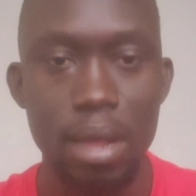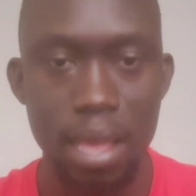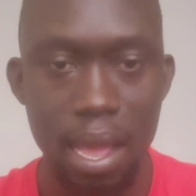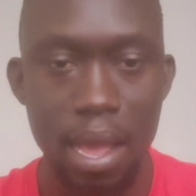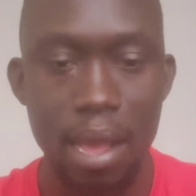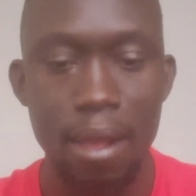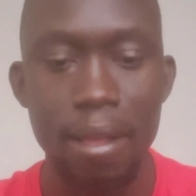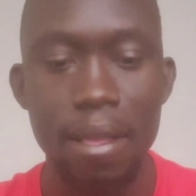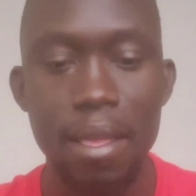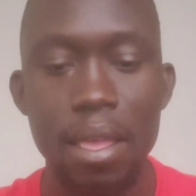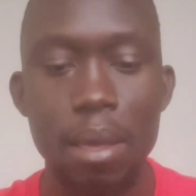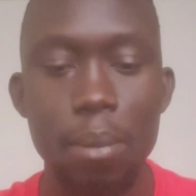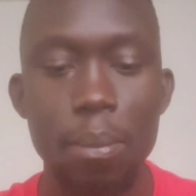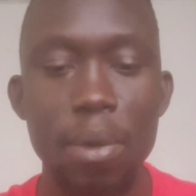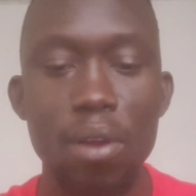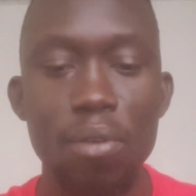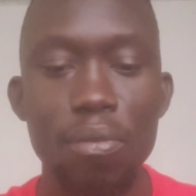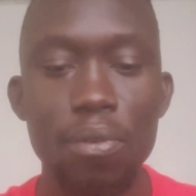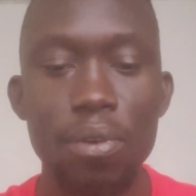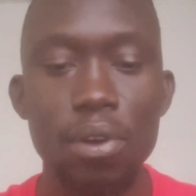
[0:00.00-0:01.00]
Yeah,
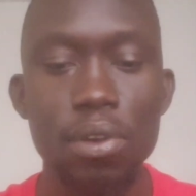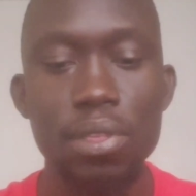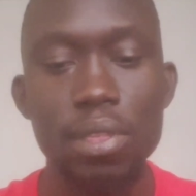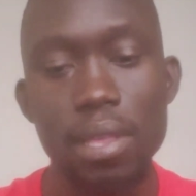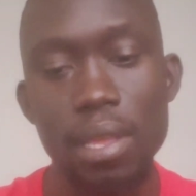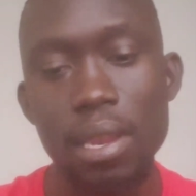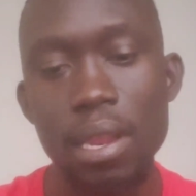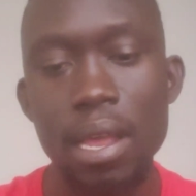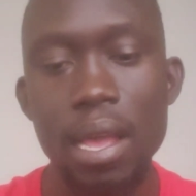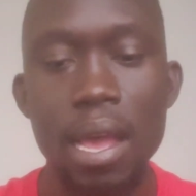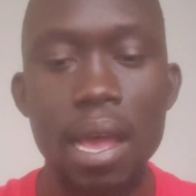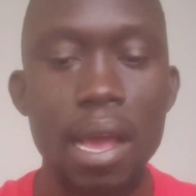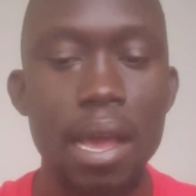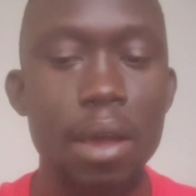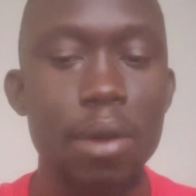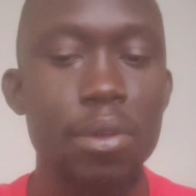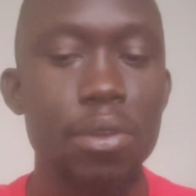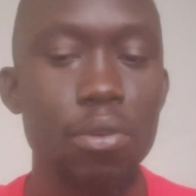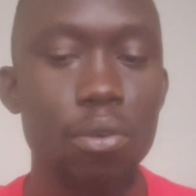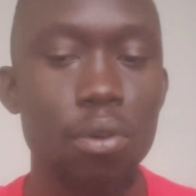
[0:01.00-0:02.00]
but of course
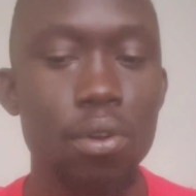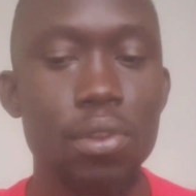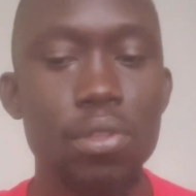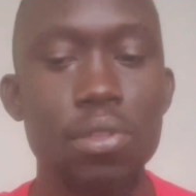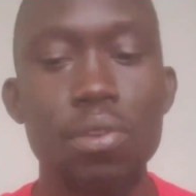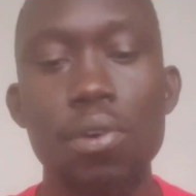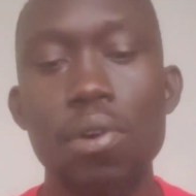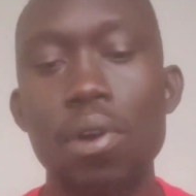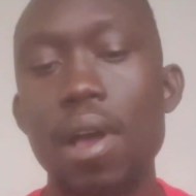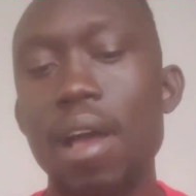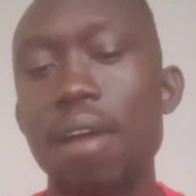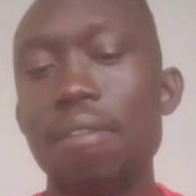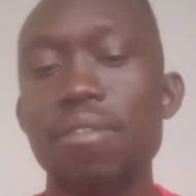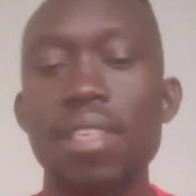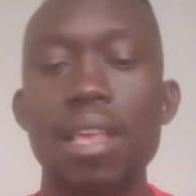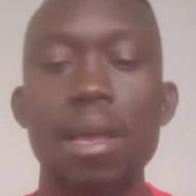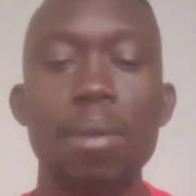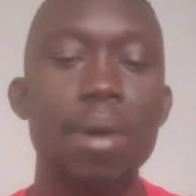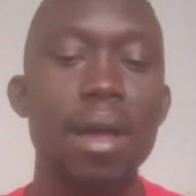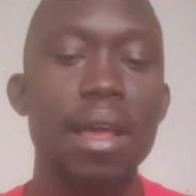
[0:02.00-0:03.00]
you also have
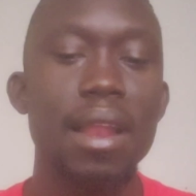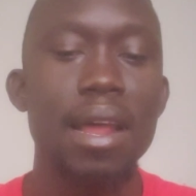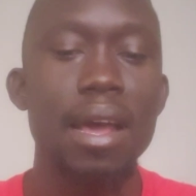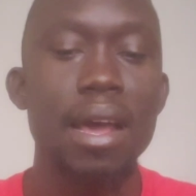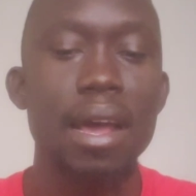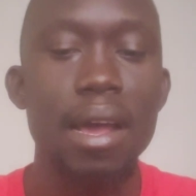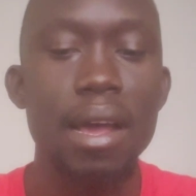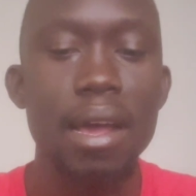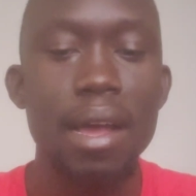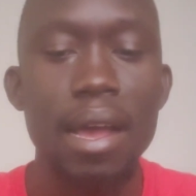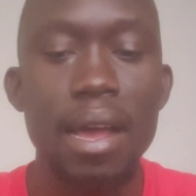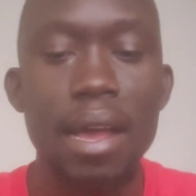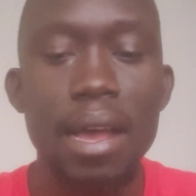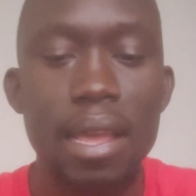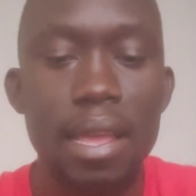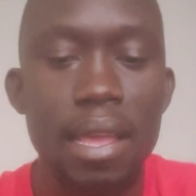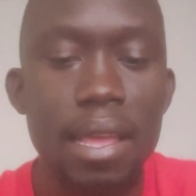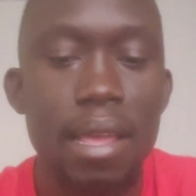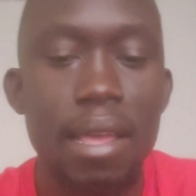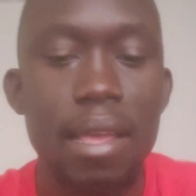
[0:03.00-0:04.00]
some other
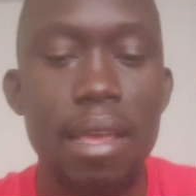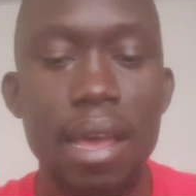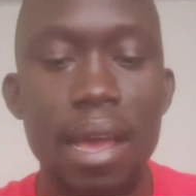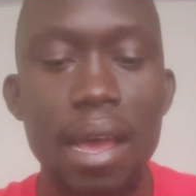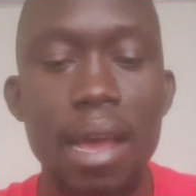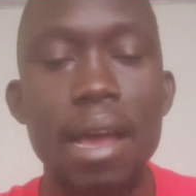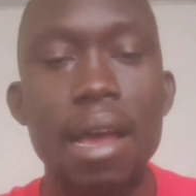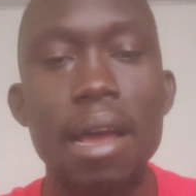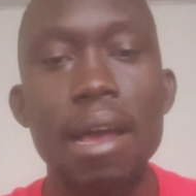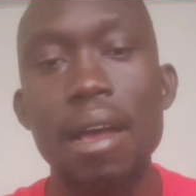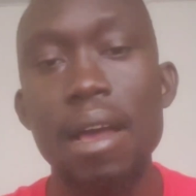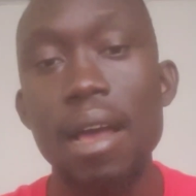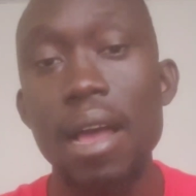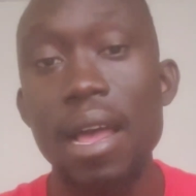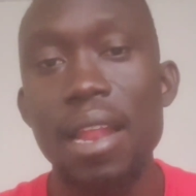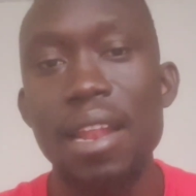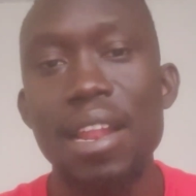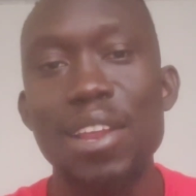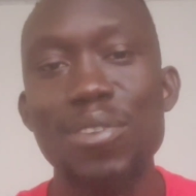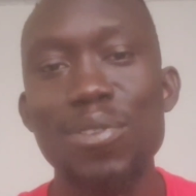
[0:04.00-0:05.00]

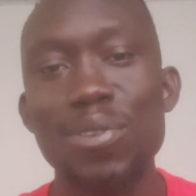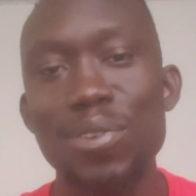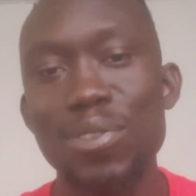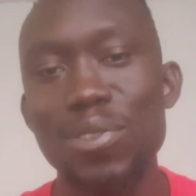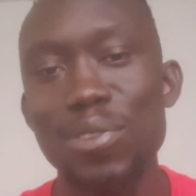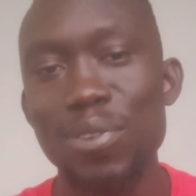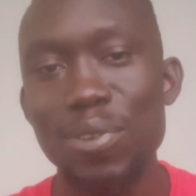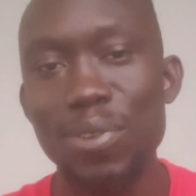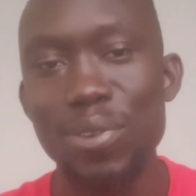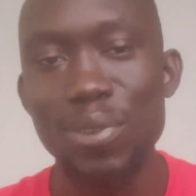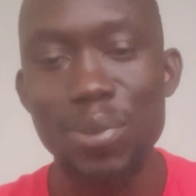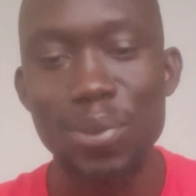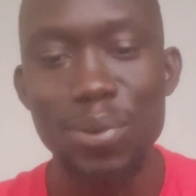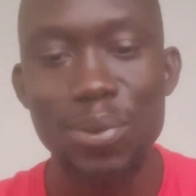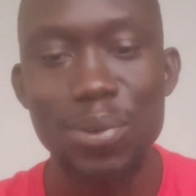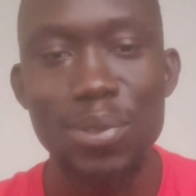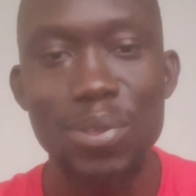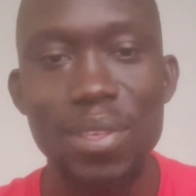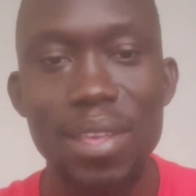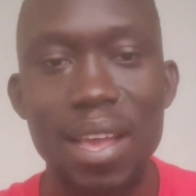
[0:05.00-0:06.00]
tools you'll
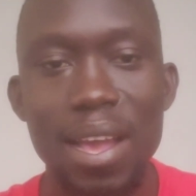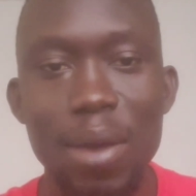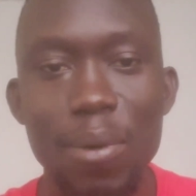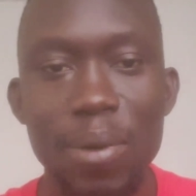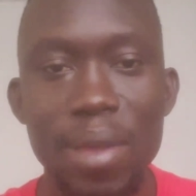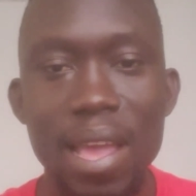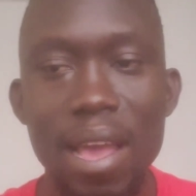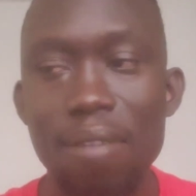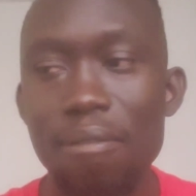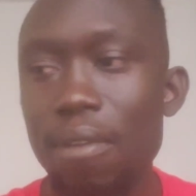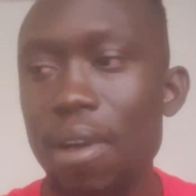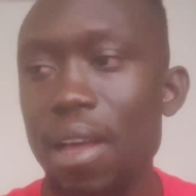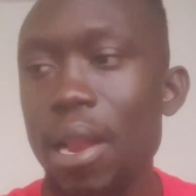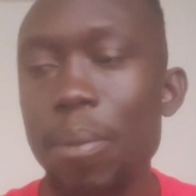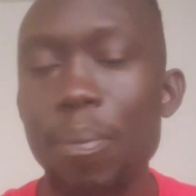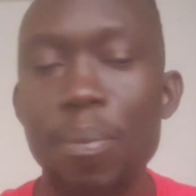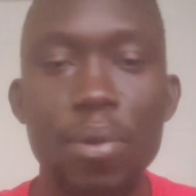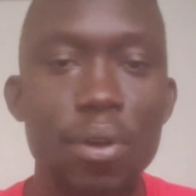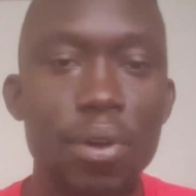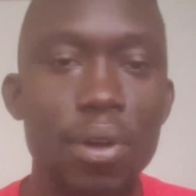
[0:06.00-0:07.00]
use. We have other
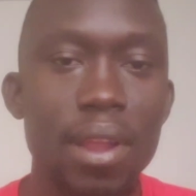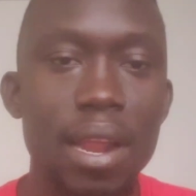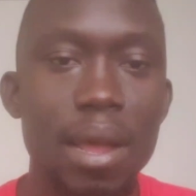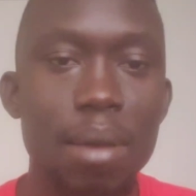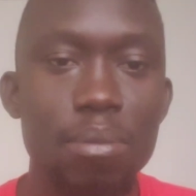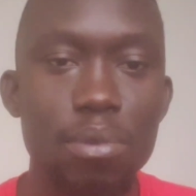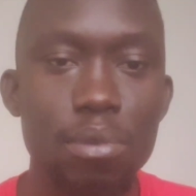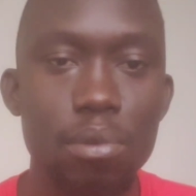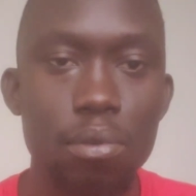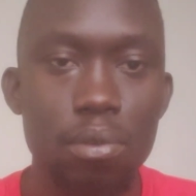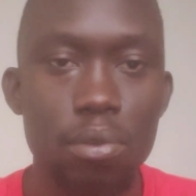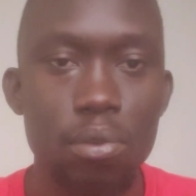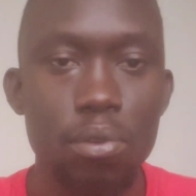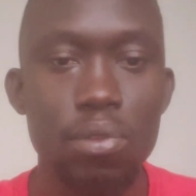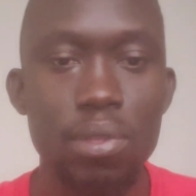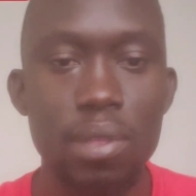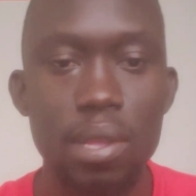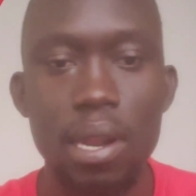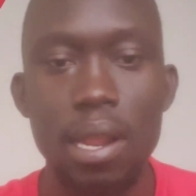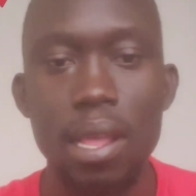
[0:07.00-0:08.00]
programs you'll
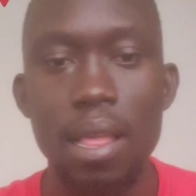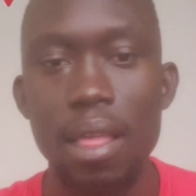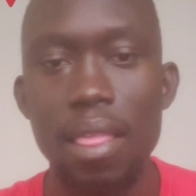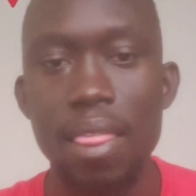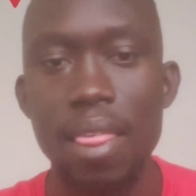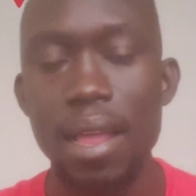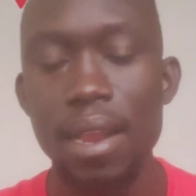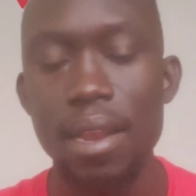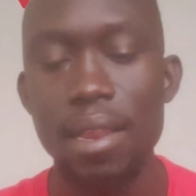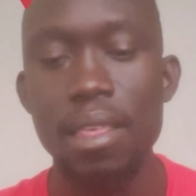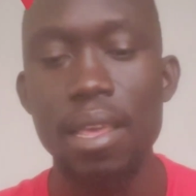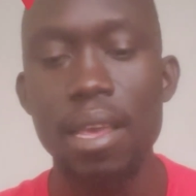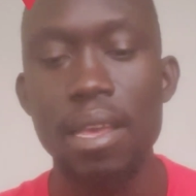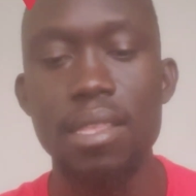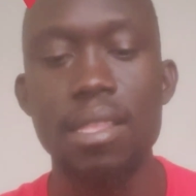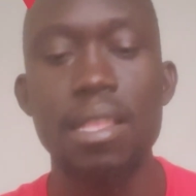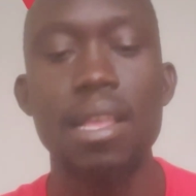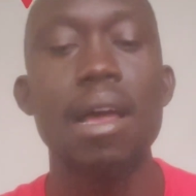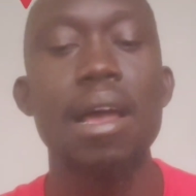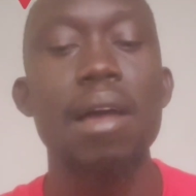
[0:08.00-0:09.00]
use rather than
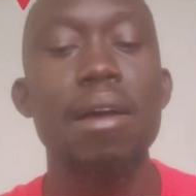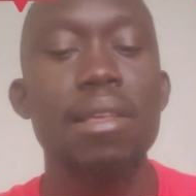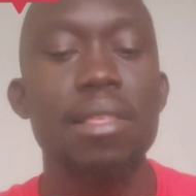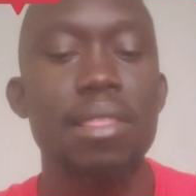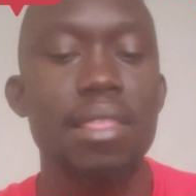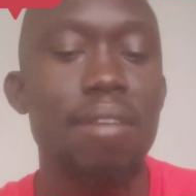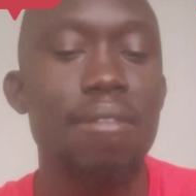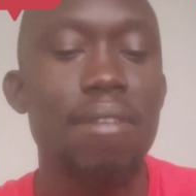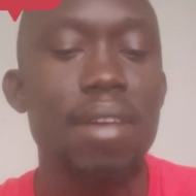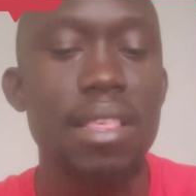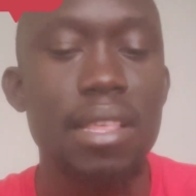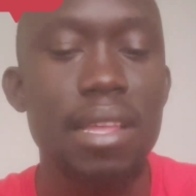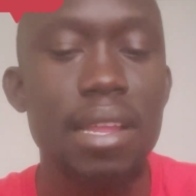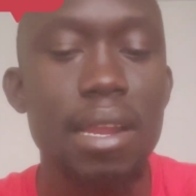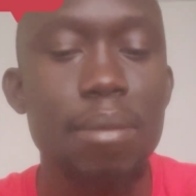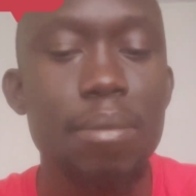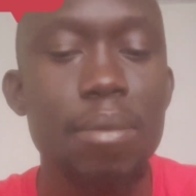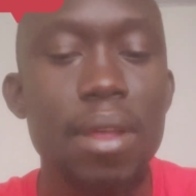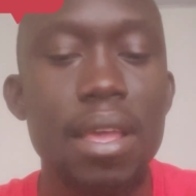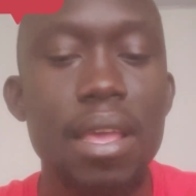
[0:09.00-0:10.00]
just
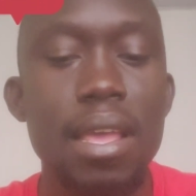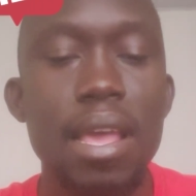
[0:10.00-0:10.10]
JavaScript.